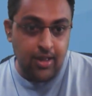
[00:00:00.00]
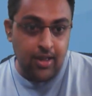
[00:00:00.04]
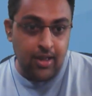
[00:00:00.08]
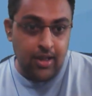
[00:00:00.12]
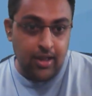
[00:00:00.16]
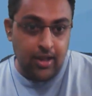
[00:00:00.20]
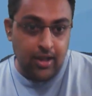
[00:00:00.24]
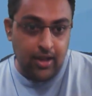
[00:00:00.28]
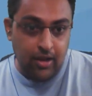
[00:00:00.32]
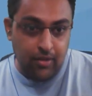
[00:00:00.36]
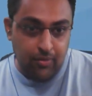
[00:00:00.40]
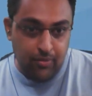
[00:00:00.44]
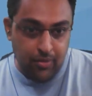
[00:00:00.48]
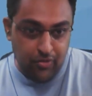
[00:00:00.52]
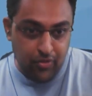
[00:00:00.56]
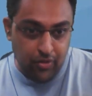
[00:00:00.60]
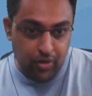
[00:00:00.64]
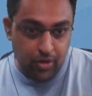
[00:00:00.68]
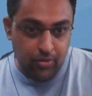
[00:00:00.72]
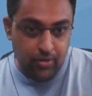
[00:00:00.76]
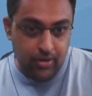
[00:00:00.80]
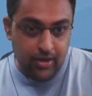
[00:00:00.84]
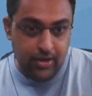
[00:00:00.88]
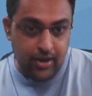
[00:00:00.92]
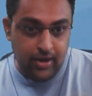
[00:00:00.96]

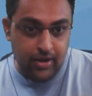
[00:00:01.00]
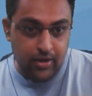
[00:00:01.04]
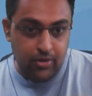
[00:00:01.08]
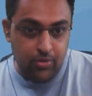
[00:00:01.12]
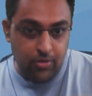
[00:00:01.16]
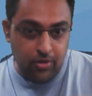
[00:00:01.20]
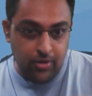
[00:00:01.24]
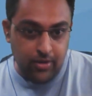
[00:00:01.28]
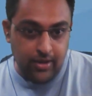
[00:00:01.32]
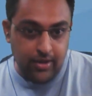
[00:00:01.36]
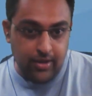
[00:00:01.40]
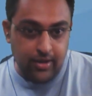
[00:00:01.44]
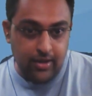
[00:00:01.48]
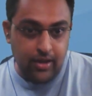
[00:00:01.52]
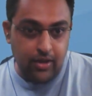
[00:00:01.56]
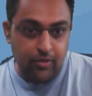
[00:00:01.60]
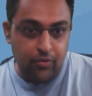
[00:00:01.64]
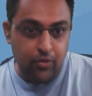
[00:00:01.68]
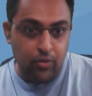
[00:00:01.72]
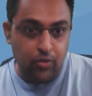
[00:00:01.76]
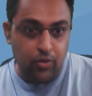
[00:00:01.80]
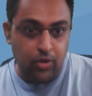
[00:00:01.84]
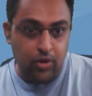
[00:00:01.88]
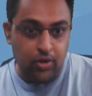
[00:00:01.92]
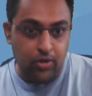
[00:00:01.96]
Before we get going, if
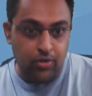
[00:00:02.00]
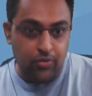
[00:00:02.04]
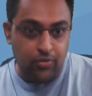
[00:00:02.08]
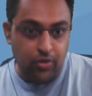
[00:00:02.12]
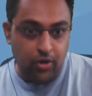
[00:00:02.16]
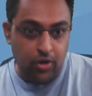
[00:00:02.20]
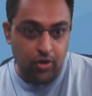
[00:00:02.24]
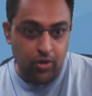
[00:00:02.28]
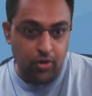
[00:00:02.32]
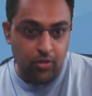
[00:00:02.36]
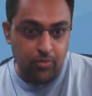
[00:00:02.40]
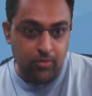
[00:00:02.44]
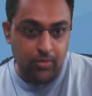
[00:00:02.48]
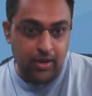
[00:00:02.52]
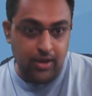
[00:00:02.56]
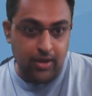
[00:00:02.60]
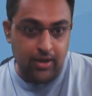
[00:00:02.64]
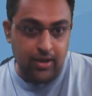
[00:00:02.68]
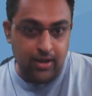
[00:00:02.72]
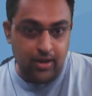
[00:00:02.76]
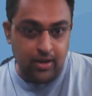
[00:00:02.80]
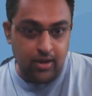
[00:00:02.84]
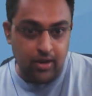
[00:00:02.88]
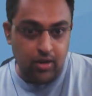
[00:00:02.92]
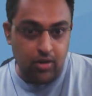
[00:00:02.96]
you want to follow me and
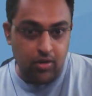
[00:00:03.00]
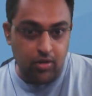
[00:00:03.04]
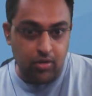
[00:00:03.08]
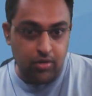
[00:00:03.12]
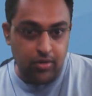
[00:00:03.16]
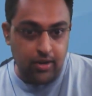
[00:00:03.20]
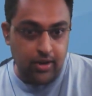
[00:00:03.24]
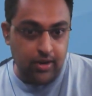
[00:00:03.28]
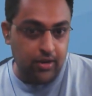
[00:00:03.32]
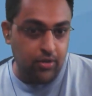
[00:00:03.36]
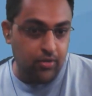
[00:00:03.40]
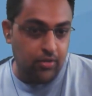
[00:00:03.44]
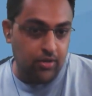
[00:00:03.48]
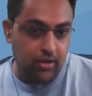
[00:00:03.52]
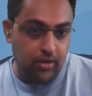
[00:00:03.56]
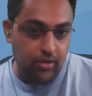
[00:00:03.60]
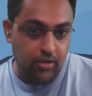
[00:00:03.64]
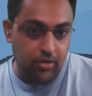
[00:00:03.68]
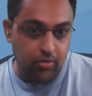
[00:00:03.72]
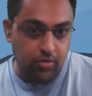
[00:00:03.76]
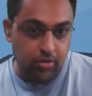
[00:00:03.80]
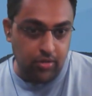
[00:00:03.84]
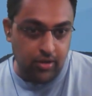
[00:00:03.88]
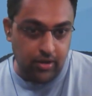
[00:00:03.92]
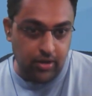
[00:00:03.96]
learn alongside, you can
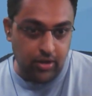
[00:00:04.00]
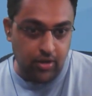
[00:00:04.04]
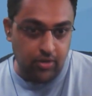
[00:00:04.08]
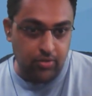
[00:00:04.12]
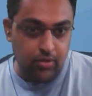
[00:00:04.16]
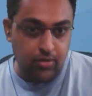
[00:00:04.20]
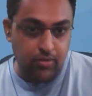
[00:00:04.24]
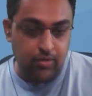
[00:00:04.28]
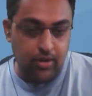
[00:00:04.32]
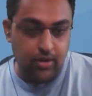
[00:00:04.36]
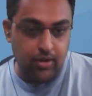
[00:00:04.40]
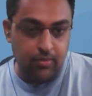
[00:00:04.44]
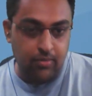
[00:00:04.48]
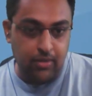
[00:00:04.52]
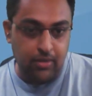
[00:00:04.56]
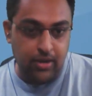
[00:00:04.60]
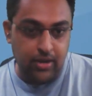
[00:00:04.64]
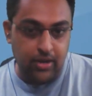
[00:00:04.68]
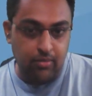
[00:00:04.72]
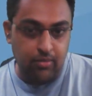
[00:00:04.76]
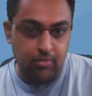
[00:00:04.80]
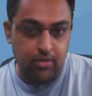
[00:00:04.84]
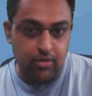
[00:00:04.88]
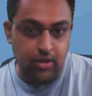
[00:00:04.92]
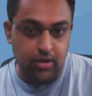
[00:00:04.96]
use any of the
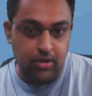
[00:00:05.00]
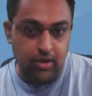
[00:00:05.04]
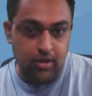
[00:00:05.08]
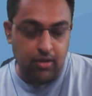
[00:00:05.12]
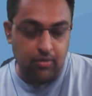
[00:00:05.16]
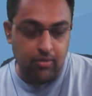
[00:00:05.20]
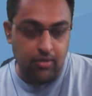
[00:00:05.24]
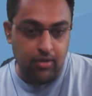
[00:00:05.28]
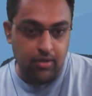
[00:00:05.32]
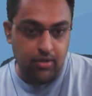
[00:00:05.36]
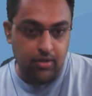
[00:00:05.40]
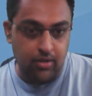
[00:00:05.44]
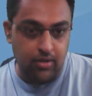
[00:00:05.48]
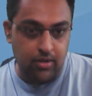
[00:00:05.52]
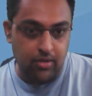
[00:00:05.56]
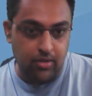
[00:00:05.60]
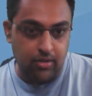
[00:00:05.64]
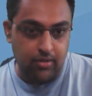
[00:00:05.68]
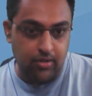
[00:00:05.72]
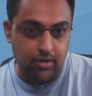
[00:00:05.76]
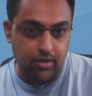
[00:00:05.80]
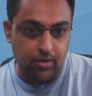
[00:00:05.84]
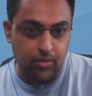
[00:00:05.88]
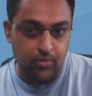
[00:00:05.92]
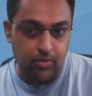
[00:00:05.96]
mediums that I have
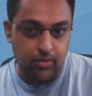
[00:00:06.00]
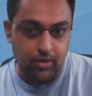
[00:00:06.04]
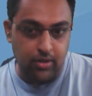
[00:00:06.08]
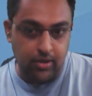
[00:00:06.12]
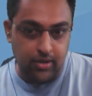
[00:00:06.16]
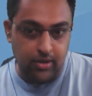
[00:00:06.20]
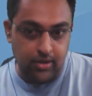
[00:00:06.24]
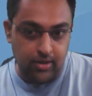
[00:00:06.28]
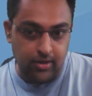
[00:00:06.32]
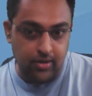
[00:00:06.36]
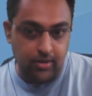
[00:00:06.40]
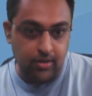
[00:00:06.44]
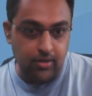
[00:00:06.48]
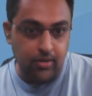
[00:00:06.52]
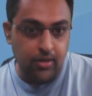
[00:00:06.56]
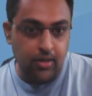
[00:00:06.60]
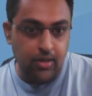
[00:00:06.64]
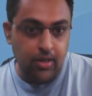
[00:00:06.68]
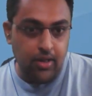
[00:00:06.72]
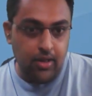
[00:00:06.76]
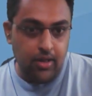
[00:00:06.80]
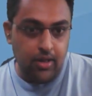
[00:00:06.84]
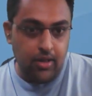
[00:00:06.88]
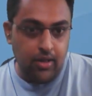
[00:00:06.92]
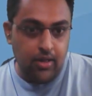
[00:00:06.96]
listed over here.
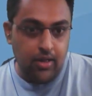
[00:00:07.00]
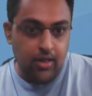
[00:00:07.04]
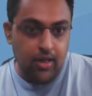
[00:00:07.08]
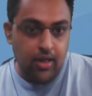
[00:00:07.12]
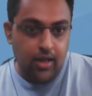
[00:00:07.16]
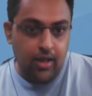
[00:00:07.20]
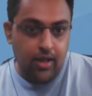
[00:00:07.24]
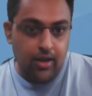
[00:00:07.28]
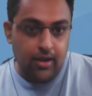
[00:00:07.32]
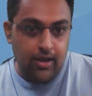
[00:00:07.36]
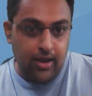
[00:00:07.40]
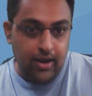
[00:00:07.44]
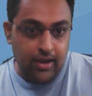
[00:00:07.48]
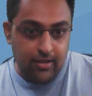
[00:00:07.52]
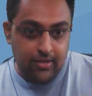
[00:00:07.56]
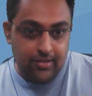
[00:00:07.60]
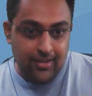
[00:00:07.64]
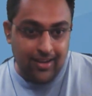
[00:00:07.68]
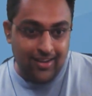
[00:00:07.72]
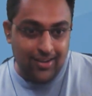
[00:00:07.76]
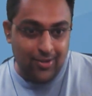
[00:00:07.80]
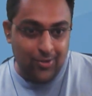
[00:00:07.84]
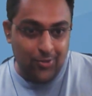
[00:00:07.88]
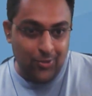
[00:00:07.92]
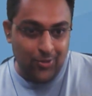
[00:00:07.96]
Let's
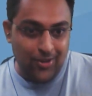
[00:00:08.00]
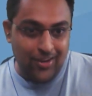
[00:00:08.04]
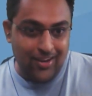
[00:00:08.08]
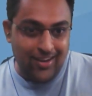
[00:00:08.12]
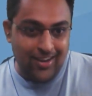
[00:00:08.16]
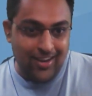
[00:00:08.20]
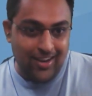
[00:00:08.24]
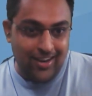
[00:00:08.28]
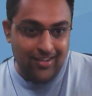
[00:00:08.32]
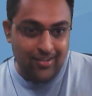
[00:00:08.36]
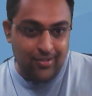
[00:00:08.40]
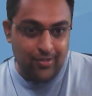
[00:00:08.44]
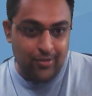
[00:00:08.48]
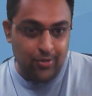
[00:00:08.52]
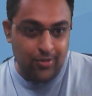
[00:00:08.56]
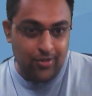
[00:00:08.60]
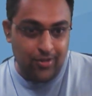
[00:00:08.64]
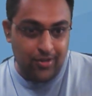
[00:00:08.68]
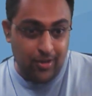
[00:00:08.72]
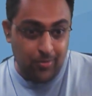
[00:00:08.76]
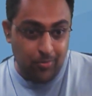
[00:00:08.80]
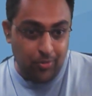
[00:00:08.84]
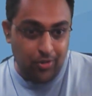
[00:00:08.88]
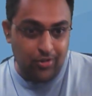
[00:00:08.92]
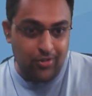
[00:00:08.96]
get going, guys, to the
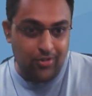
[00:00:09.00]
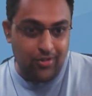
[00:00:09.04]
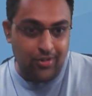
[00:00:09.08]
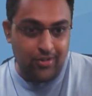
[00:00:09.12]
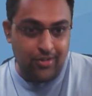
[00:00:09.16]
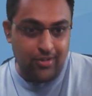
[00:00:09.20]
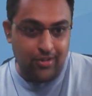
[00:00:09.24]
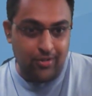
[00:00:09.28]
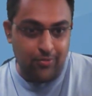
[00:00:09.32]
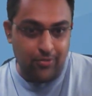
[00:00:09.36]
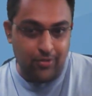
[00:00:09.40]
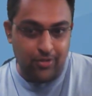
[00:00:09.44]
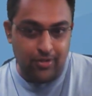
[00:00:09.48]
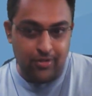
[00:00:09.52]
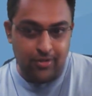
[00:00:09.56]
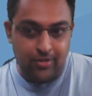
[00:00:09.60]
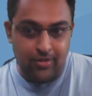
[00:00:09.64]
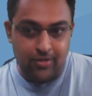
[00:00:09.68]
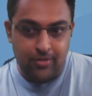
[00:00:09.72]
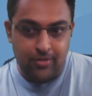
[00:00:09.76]
demonstration first.